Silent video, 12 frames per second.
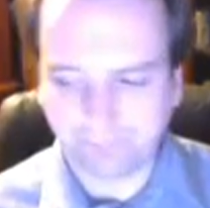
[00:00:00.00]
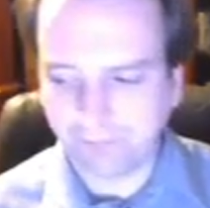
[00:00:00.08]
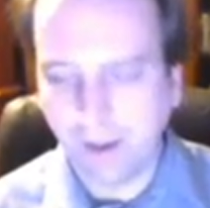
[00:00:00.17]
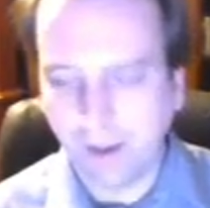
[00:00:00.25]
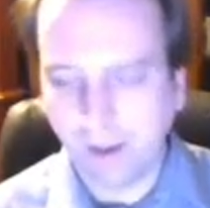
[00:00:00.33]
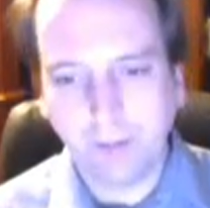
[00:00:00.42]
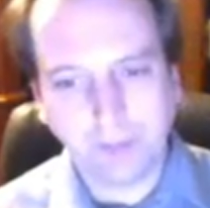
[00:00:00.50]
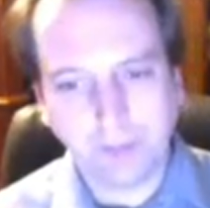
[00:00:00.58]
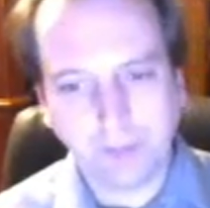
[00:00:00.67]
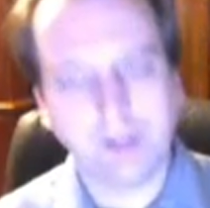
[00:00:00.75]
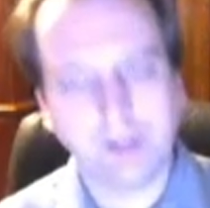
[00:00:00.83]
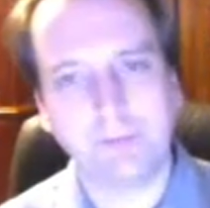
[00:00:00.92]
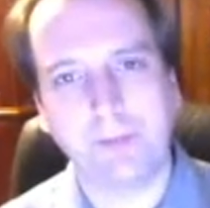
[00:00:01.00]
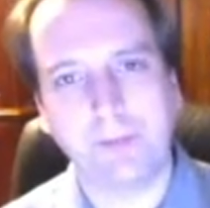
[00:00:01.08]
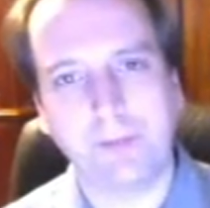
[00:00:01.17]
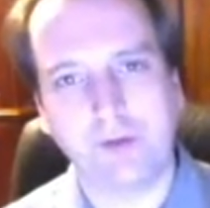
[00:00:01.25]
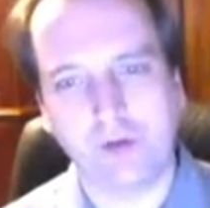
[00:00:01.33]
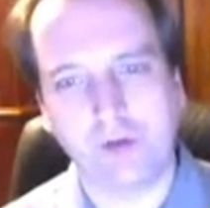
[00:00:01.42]
But I'm going to give it my best
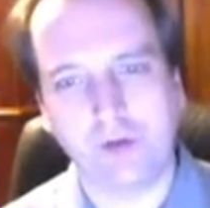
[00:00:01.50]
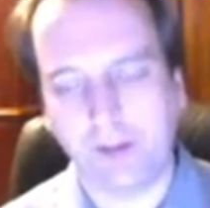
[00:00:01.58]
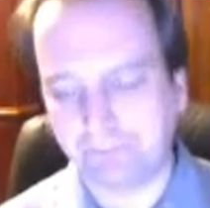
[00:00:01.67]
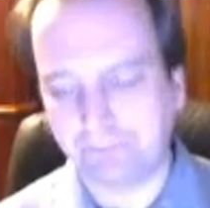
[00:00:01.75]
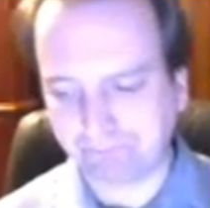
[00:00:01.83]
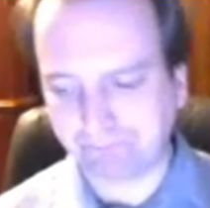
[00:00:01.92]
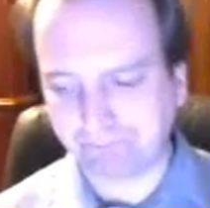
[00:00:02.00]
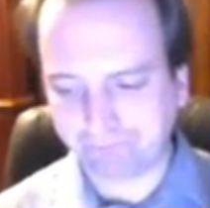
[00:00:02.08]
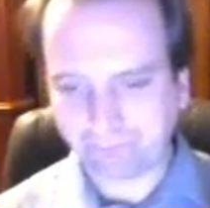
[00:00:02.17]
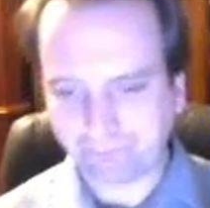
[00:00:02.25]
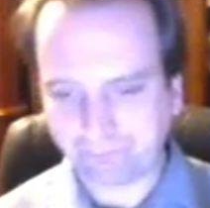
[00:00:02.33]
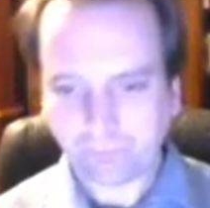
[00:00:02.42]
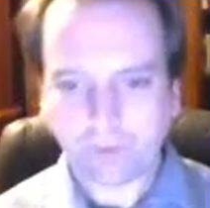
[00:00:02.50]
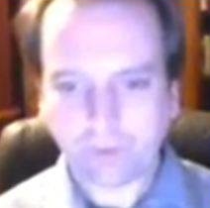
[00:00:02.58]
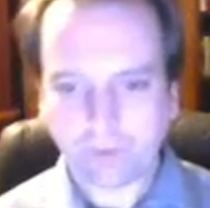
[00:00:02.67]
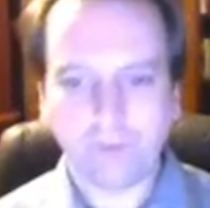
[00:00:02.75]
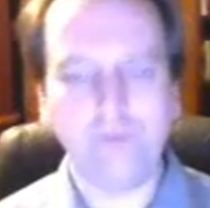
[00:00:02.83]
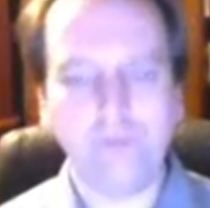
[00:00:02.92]
shot.
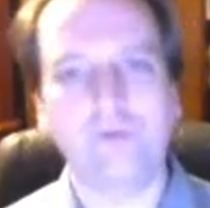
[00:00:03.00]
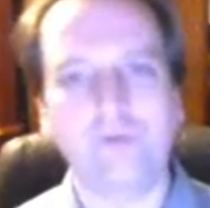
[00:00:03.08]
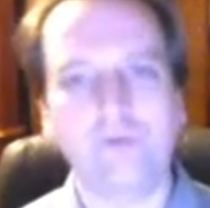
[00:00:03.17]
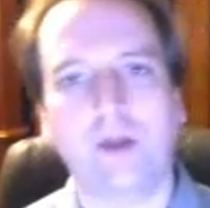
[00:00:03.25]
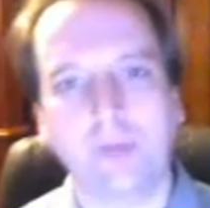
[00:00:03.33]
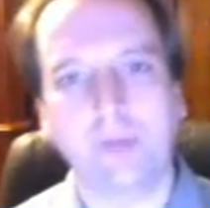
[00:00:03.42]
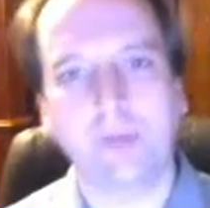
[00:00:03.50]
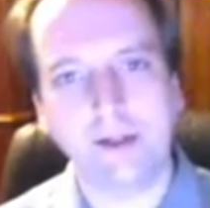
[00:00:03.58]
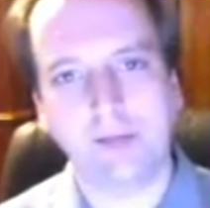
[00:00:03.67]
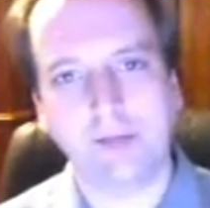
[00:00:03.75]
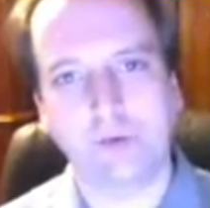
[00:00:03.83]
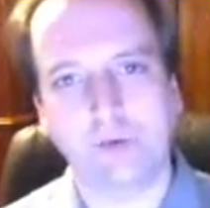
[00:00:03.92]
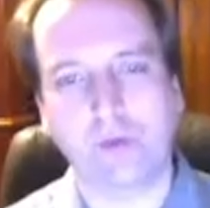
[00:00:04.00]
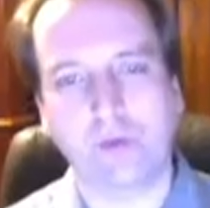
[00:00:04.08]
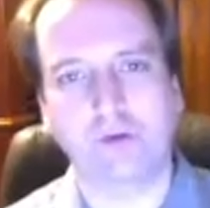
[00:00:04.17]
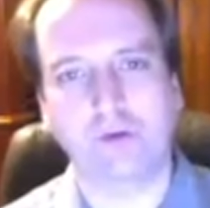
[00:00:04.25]
First of all, I would like to ask the question,